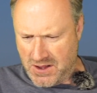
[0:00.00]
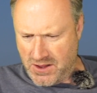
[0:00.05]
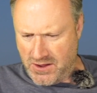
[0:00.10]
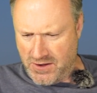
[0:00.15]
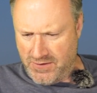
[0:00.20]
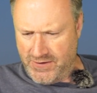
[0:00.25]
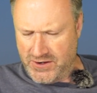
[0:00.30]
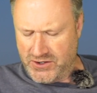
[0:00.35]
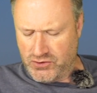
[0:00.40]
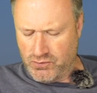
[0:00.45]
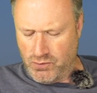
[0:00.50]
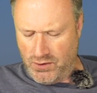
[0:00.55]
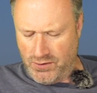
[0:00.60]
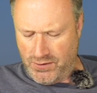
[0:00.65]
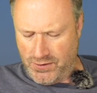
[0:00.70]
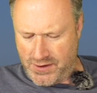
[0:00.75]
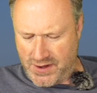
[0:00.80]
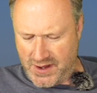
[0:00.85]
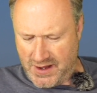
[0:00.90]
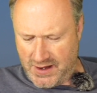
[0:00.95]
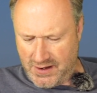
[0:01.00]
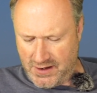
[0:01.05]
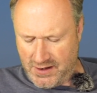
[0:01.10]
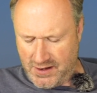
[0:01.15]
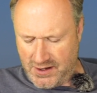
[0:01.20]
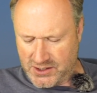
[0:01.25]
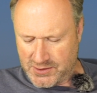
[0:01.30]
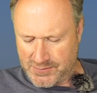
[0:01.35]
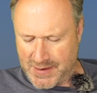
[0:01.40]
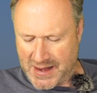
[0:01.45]
There is one thing.
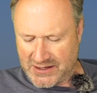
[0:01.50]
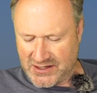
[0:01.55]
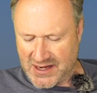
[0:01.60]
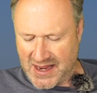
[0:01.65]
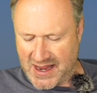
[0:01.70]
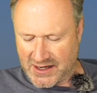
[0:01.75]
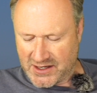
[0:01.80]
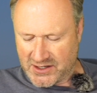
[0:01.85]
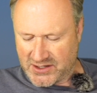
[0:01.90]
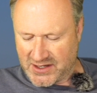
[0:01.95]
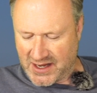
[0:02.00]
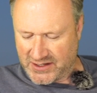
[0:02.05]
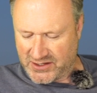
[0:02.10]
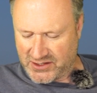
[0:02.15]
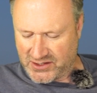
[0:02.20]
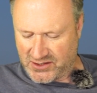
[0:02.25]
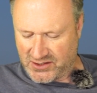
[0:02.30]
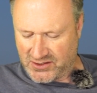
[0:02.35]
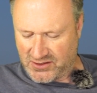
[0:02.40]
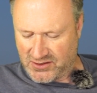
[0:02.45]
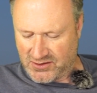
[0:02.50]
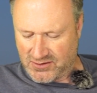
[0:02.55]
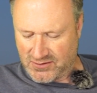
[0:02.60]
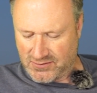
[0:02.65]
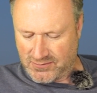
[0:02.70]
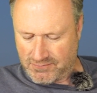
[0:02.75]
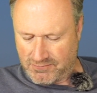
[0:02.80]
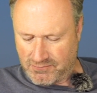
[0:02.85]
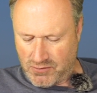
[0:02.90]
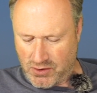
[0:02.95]
It's about access.
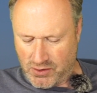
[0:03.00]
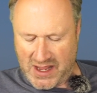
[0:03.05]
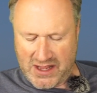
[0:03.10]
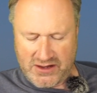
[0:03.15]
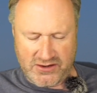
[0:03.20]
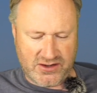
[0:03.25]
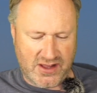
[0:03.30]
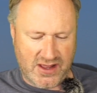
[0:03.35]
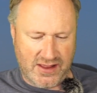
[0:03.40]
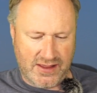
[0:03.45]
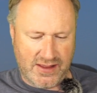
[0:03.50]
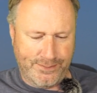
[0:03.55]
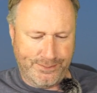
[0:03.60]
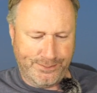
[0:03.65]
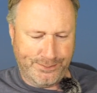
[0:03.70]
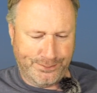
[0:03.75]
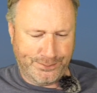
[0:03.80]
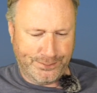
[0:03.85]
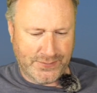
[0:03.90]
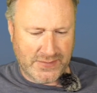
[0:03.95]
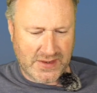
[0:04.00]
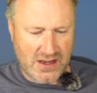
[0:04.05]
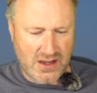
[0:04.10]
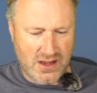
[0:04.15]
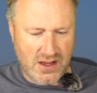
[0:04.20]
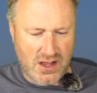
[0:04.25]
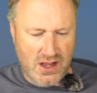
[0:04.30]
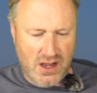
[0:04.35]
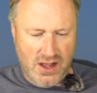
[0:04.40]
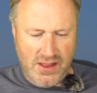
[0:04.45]
We'll get to that then.
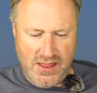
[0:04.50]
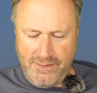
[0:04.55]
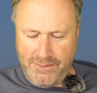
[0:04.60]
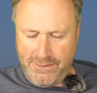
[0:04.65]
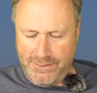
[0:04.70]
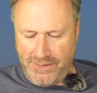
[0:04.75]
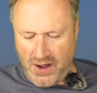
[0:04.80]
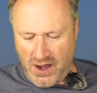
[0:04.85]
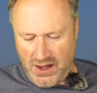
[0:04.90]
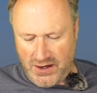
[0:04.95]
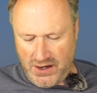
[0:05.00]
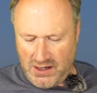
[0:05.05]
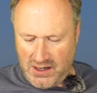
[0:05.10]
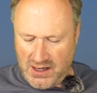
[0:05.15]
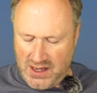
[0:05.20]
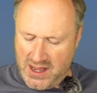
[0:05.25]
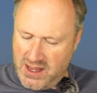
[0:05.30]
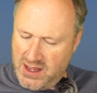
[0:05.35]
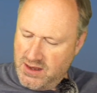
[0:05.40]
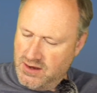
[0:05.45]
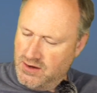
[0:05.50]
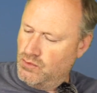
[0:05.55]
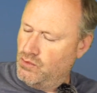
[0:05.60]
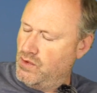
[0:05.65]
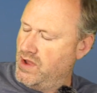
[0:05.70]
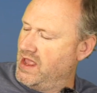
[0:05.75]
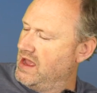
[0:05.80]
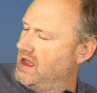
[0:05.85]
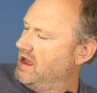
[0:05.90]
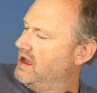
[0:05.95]
And then finally,
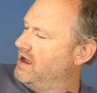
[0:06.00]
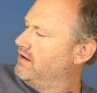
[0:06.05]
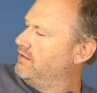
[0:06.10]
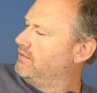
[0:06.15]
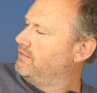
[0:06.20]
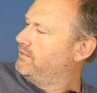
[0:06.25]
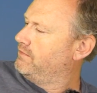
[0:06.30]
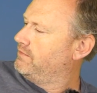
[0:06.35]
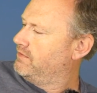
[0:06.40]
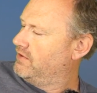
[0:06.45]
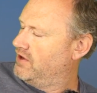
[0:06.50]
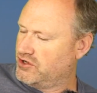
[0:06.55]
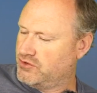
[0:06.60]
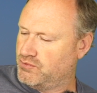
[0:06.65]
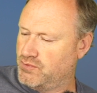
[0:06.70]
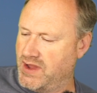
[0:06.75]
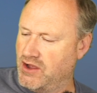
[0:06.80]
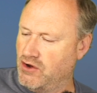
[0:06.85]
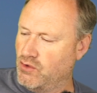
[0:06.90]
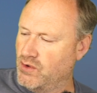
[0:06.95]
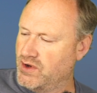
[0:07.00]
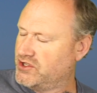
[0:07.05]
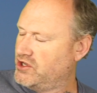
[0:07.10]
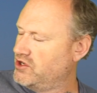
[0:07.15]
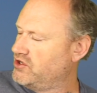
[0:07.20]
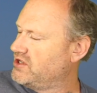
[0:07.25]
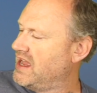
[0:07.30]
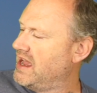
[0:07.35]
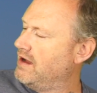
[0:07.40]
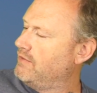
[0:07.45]
we have, as we always
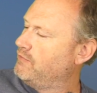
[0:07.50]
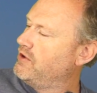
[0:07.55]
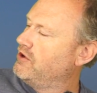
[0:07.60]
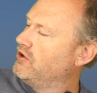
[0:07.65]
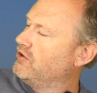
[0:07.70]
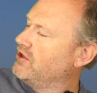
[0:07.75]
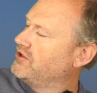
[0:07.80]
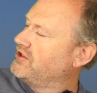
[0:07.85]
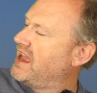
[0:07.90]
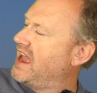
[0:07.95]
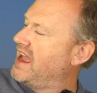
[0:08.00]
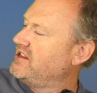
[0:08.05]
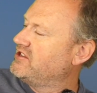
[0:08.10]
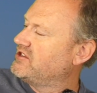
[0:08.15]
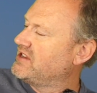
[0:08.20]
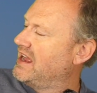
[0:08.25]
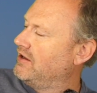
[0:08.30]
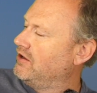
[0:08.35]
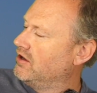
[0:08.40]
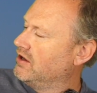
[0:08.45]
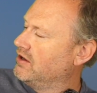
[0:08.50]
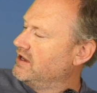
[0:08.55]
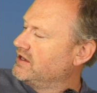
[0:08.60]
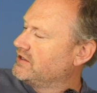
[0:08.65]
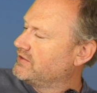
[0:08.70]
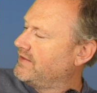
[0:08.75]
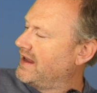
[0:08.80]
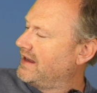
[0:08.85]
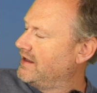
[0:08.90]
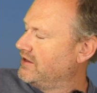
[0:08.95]
used to have, we've got the dates, how long
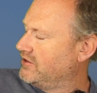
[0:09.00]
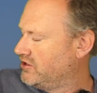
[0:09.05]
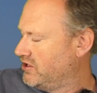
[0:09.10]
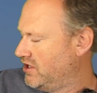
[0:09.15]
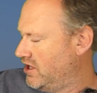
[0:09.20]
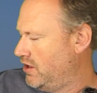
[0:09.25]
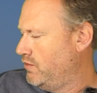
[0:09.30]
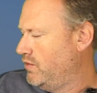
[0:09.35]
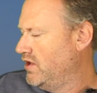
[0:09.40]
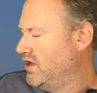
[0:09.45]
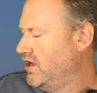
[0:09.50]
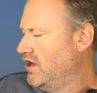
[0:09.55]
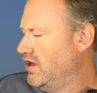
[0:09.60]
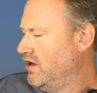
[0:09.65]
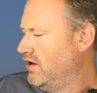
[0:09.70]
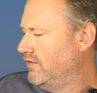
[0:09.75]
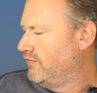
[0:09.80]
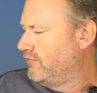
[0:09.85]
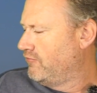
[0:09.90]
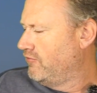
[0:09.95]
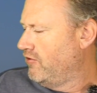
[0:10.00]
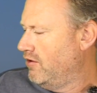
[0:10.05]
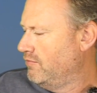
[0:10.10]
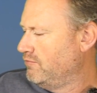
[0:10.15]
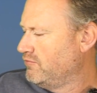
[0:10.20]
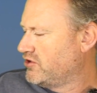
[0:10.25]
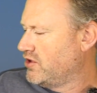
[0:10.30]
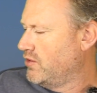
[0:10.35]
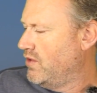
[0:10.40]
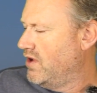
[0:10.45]
it's valid to and
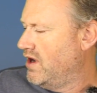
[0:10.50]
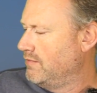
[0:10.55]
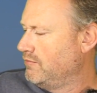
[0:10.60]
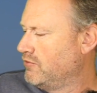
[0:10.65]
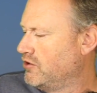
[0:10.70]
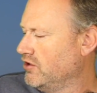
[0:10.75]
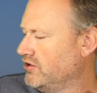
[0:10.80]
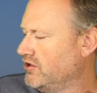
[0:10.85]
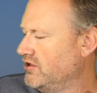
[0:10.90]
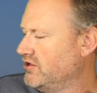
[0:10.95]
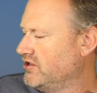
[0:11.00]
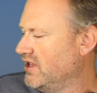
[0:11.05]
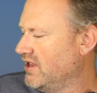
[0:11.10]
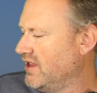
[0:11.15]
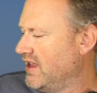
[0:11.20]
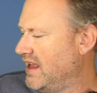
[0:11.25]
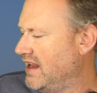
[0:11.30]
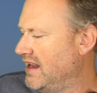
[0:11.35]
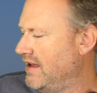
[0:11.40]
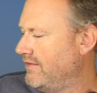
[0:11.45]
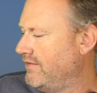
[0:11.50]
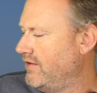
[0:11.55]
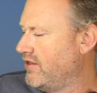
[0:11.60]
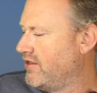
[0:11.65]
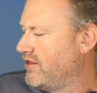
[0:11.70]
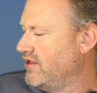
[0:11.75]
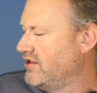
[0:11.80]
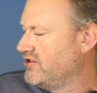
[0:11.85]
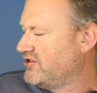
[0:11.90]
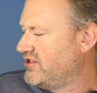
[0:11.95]
from, so I'm good until the
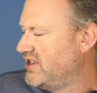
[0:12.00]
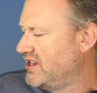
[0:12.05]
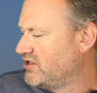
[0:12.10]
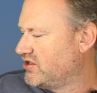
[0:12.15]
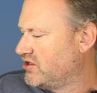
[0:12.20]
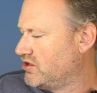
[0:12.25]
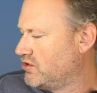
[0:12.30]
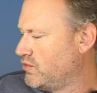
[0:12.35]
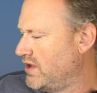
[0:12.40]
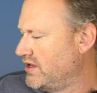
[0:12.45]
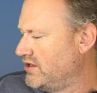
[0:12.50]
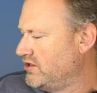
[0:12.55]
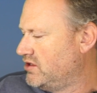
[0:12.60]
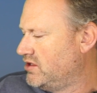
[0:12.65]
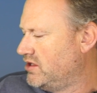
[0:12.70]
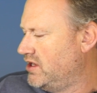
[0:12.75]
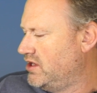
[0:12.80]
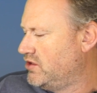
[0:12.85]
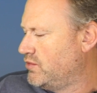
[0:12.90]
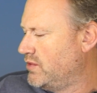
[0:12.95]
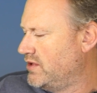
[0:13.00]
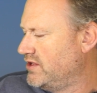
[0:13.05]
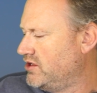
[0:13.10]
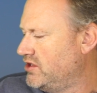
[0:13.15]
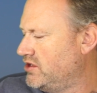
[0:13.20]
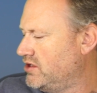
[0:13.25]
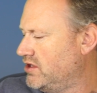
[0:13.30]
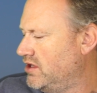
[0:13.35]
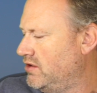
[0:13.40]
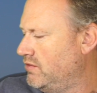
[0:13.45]
11th of 6th,
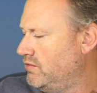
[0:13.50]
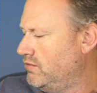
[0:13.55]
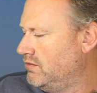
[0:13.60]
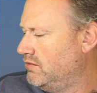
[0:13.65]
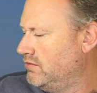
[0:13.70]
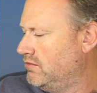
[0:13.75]
2022.